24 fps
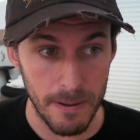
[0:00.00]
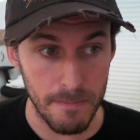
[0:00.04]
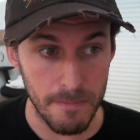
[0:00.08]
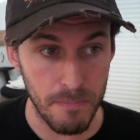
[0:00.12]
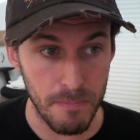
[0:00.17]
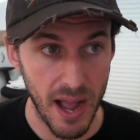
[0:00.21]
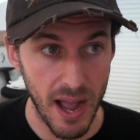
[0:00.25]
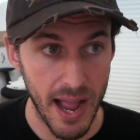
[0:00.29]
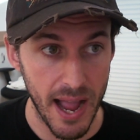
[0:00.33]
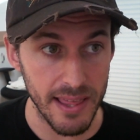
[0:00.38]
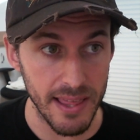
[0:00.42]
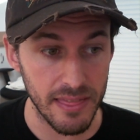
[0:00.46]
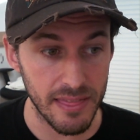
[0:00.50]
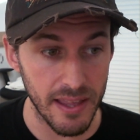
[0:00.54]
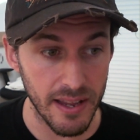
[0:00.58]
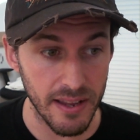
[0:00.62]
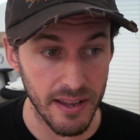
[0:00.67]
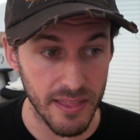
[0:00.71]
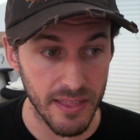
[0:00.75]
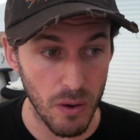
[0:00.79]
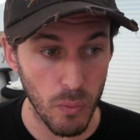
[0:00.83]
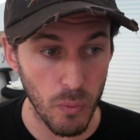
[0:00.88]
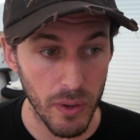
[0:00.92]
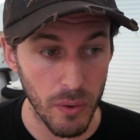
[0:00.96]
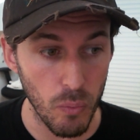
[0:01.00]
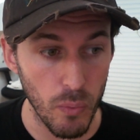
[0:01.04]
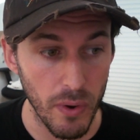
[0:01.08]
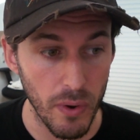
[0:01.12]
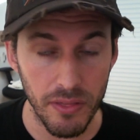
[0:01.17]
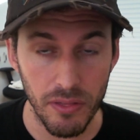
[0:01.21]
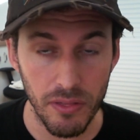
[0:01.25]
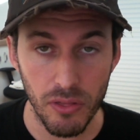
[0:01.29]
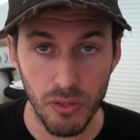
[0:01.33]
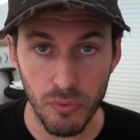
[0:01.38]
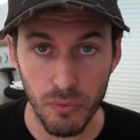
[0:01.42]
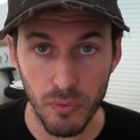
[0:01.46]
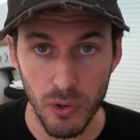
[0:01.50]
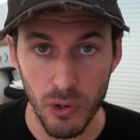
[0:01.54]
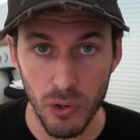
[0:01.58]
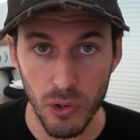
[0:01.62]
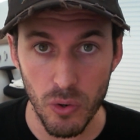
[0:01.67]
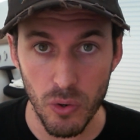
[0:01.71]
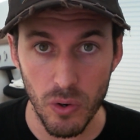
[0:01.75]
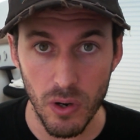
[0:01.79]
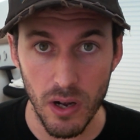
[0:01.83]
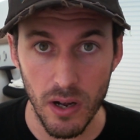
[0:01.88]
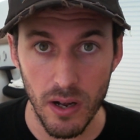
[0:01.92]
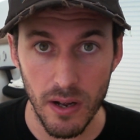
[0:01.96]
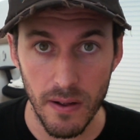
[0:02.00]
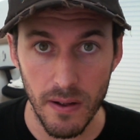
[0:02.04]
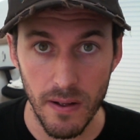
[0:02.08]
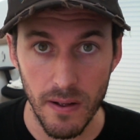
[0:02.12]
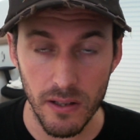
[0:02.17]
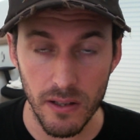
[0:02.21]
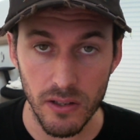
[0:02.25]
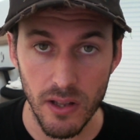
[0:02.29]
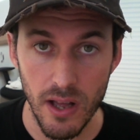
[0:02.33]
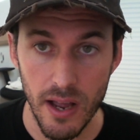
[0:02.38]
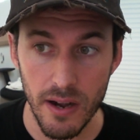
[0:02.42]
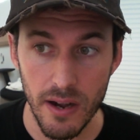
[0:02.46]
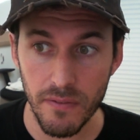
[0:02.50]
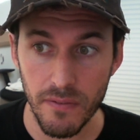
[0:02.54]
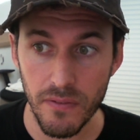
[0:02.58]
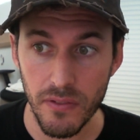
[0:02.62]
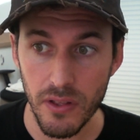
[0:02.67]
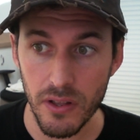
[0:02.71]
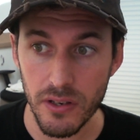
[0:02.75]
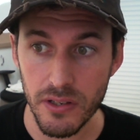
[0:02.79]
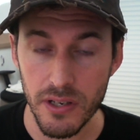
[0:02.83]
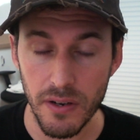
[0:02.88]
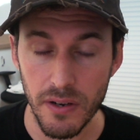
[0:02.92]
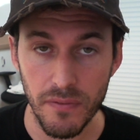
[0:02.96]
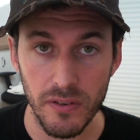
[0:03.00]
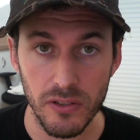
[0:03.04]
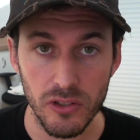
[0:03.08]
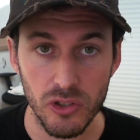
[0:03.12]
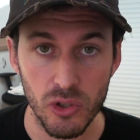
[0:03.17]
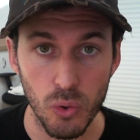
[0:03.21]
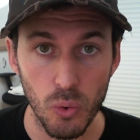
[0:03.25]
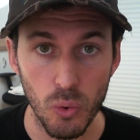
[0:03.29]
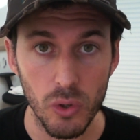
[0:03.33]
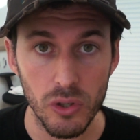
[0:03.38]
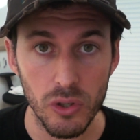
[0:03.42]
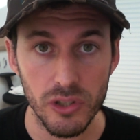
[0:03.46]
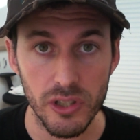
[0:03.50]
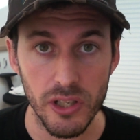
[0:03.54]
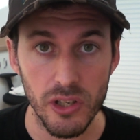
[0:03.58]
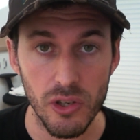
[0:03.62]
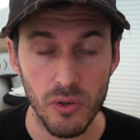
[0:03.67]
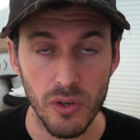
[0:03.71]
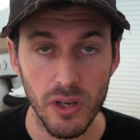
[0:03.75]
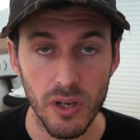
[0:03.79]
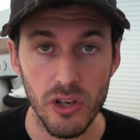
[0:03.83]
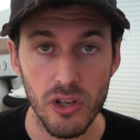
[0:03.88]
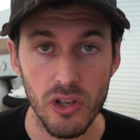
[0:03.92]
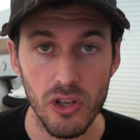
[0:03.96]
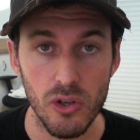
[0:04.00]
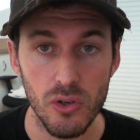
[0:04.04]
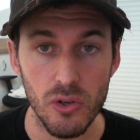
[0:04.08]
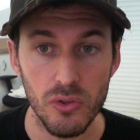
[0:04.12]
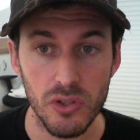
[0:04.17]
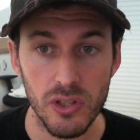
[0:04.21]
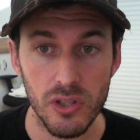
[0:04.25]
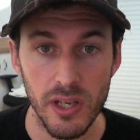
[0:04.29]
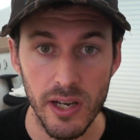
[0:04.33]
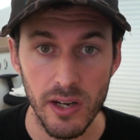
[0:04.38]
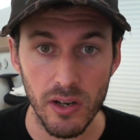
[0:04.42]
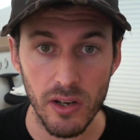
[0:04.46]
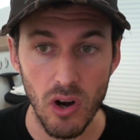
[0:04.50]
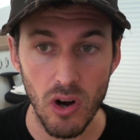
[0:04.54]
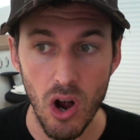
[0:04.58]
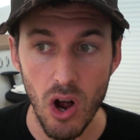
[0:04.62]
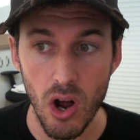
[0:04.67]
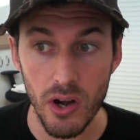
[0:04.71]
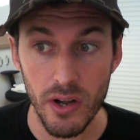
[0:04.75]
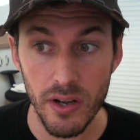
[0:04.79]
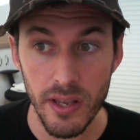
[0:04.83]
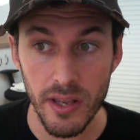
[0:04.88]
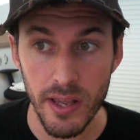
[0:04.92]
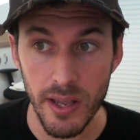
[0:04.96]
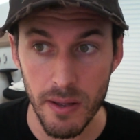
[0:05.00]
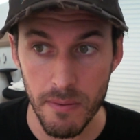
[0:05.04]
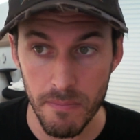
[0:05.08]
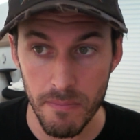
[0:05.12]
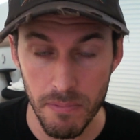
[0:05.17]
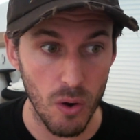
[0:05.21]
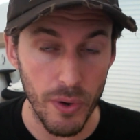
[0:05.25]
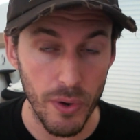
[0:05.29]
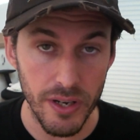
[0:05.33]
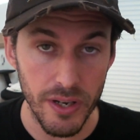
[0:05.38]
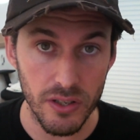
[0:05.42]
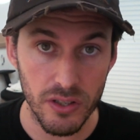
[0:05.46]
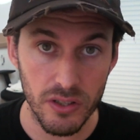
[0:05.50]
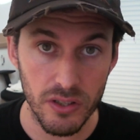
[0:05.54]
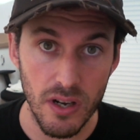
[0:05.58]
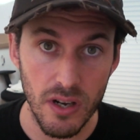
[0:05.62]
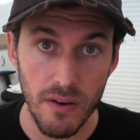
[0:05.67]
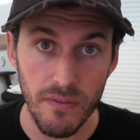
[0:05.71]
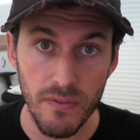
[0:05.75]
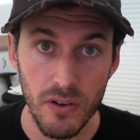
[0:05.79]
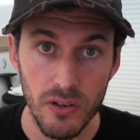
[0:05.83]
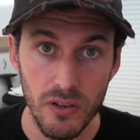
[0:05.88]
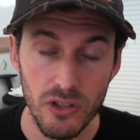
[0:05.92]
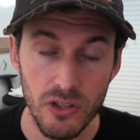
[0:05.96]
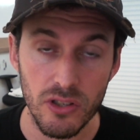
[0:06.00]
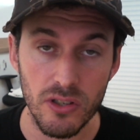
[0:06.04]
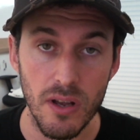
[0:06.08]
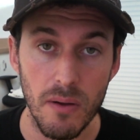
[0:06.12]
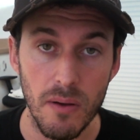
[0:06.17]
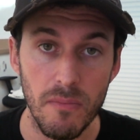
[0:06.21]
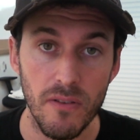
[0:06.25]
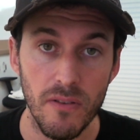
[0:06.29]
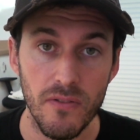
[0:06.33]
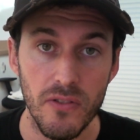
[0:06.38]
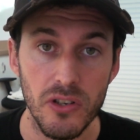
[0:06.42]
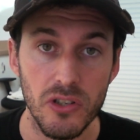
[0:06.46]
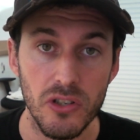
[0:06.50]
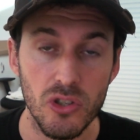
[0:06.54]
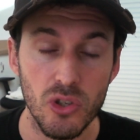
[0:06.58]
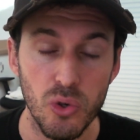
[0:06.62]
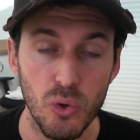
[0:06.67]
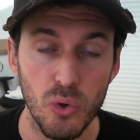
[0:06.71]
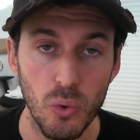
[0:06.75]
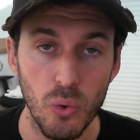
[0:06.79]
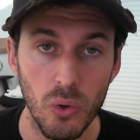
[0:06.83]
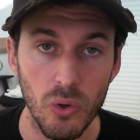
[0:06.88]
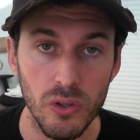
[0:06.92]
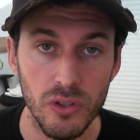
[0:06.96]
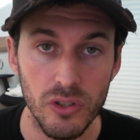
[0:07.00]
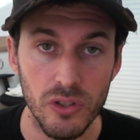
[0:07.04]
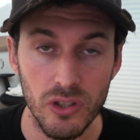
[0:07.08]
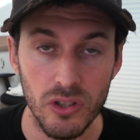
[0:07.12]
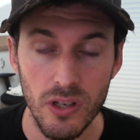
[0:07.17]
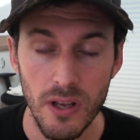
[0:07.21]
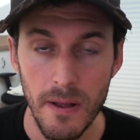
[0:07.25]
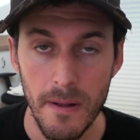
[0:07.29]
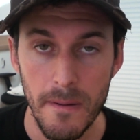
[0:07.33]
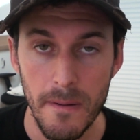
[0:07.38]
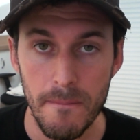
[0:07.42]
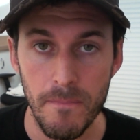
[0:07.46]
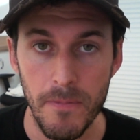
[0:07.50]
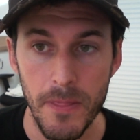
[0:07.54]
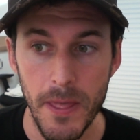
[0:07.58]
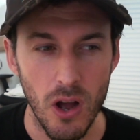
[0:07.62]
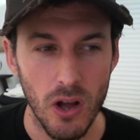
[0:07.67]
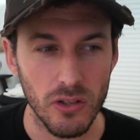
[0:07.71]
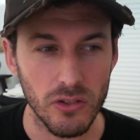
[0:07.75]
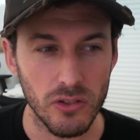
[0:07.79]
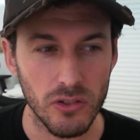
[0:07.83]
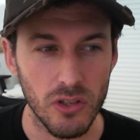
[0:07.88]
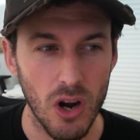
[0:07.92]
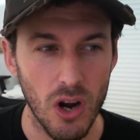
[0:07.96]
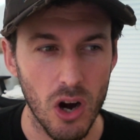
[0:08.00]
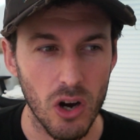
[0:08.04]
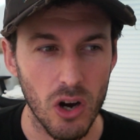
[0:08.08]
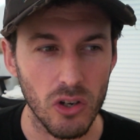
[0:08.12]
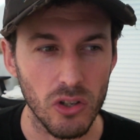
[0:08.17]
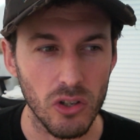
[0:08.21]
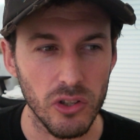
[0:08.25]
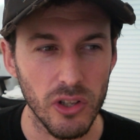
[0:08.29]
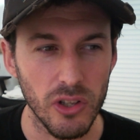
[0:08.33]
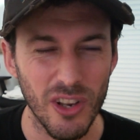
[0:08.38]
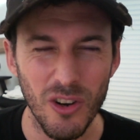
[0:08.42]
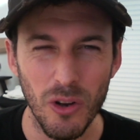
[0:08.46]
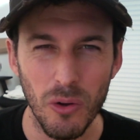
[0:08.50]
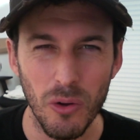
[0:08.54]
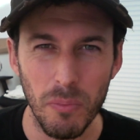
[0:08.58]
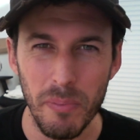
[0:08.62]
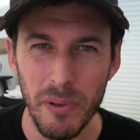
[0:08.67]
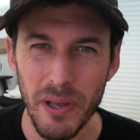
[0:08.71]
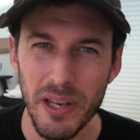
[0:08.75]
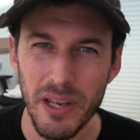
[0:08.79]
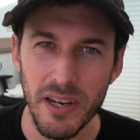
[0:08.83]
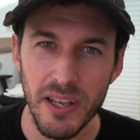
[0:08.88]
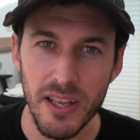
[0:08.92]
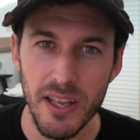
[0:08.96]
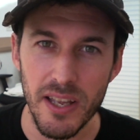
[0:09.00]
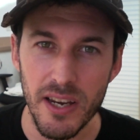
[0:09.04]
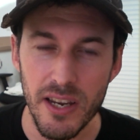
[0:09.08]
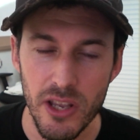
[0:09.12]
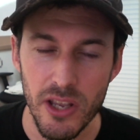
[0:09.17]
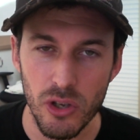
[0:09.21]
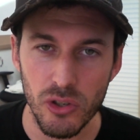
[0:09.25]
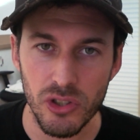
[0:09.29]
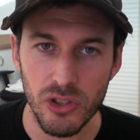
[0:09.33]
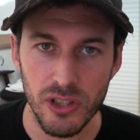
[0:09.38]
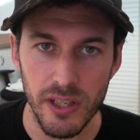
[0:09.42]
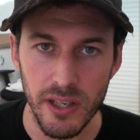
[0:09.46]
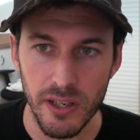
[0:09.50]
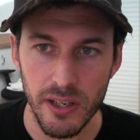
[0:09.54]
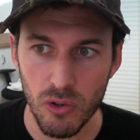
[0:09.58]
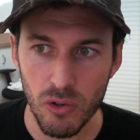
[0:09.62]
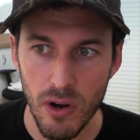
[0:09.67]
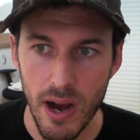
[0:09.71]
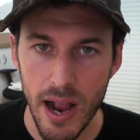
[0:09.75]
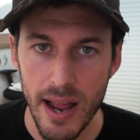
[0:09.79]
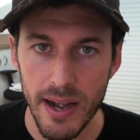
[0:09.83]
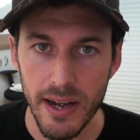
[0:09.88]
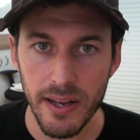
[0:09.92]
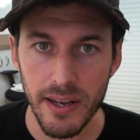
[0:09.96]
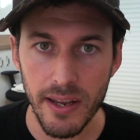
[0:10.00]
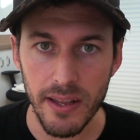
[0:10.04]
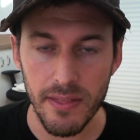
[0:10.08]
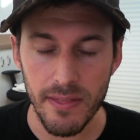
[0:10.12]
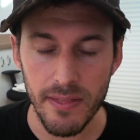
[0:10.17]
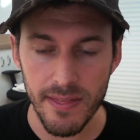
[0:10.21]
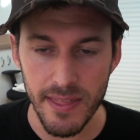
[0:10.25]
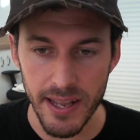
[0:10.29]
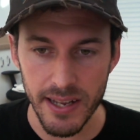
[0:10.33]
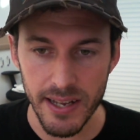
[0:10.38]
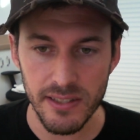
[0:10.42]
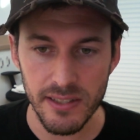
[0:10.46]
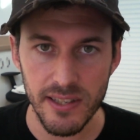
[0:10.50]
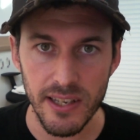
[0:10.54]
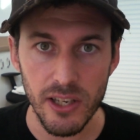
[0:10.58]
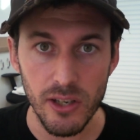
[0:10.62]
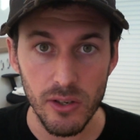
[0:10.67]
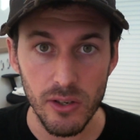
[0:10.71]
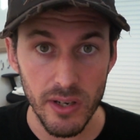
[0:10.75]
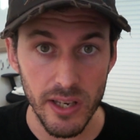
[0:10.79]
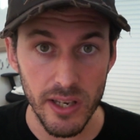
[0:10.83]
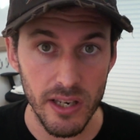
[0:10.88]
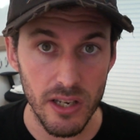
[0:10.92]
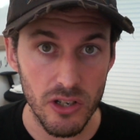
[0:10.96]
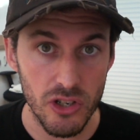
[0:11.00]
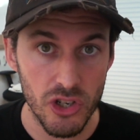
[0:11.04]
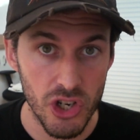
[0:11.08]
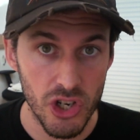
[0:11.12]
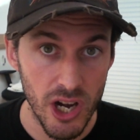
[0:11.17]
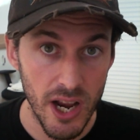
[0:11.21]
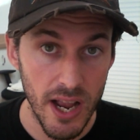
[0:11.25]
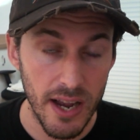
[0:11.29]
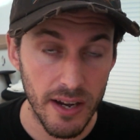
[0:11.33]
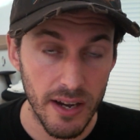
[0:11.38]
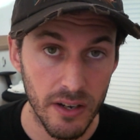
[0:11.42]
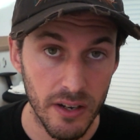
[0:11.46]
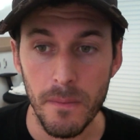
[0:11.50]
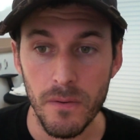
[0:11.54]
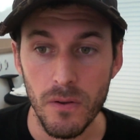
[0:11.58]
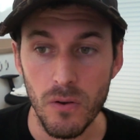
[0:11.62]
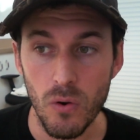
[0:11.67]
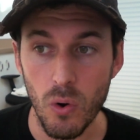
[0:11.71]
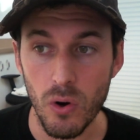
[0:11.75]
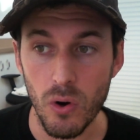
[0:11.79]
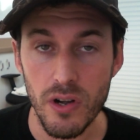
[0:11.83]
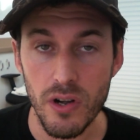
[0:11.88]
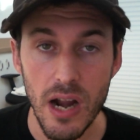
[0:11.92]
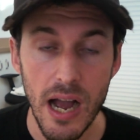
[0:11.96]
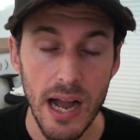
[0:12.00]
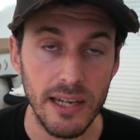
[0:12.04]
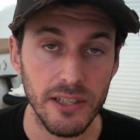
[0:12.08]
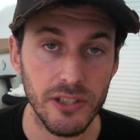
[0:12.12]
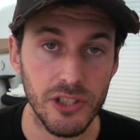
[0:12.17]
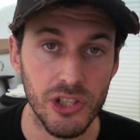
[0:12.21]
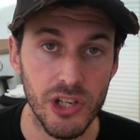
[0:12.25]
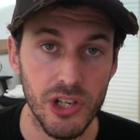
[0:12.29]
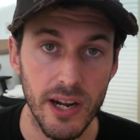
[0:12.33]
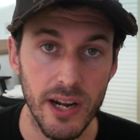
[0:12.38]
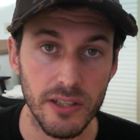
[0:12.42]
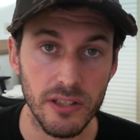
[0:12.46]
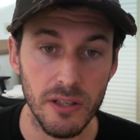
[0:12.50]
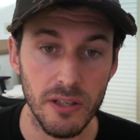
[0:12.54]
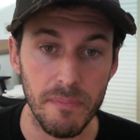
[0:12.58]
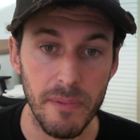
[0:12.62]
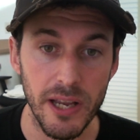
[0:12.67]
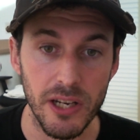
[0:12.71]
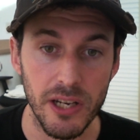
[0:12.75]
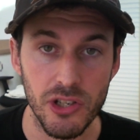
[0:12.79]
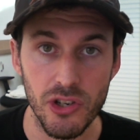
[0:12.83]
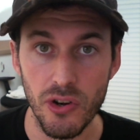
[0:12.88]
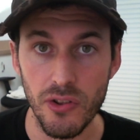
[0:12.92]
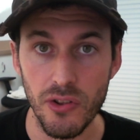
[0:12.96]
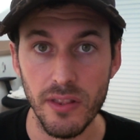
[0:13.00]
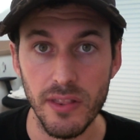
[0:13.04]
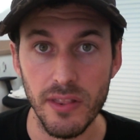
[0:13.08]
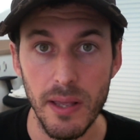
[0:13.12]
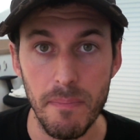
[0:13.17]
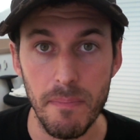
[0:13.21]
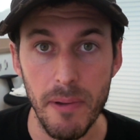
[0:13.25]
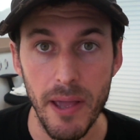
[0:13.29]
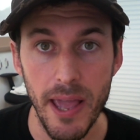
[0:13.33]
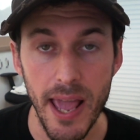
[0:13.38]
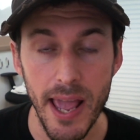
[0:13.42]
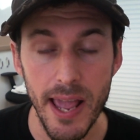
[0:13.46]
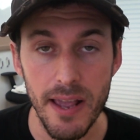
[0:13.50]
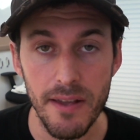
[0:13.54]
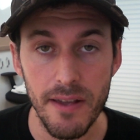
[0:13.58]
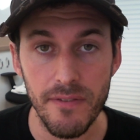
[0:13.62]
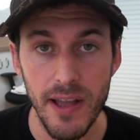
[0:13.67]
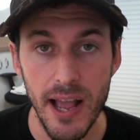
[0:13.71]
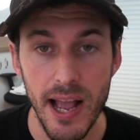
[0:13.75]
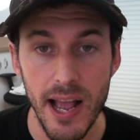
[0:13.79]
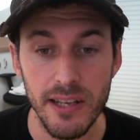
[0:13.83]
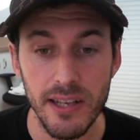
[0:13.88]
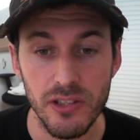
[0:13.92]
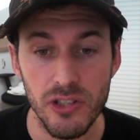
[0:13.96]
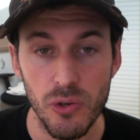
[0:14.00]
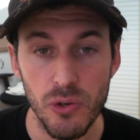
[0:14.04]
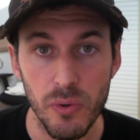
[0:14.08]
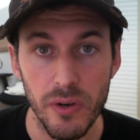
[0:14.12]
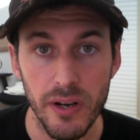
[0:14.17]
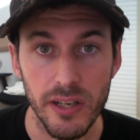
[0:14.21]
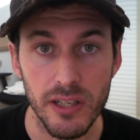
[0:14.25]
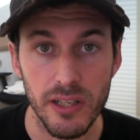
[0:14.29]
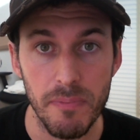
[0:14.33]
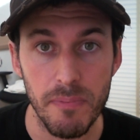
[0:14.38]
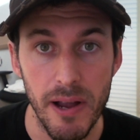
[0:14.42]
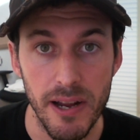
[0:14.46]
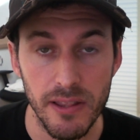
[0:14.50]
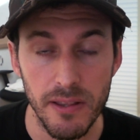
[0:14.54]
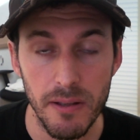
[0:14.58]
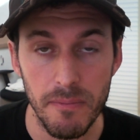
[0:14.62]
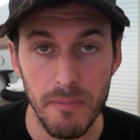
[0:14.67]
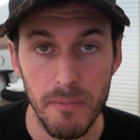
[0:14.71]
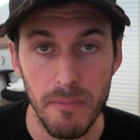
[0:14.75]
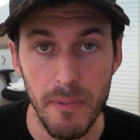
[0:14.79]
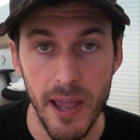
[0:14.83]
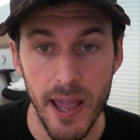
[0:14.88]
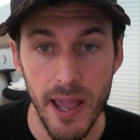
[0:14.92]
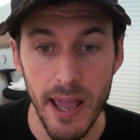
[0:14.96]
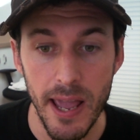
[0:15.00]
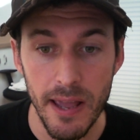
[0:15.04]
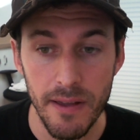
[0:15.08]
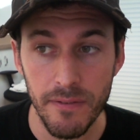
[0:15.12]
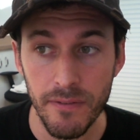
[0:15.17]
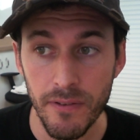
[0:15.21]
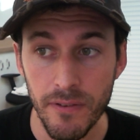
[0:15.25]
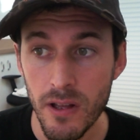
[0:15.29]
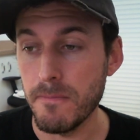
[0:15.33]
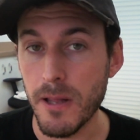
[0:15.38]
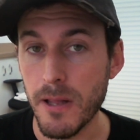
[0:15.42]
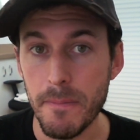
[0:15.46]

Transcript: but I think that we went through a lot of the different tools that you can use here on GIMP, discovered some of the tools that are a little bit idiosyncratic and things that you need to check or not check to make sure that they behave as you would expect them to behave.